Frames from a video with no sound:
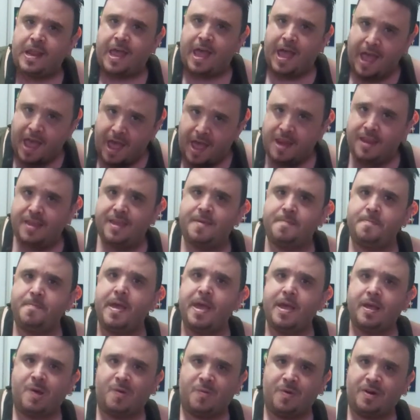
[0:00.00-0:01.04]
Now, how do you
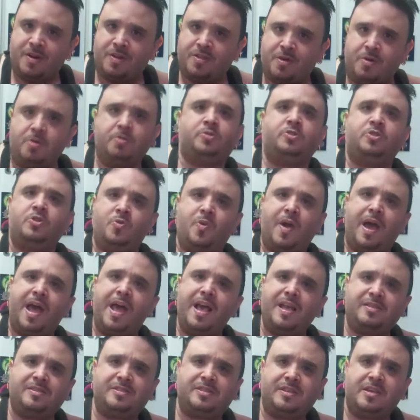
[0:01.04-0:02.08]
make one of those, you
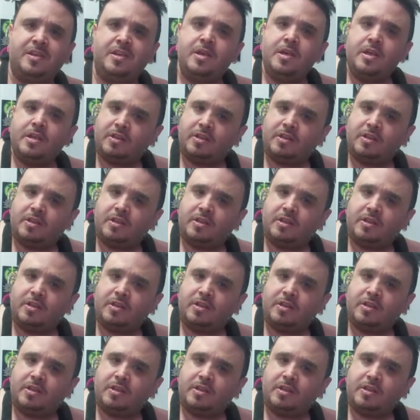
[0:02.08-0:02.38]
ask?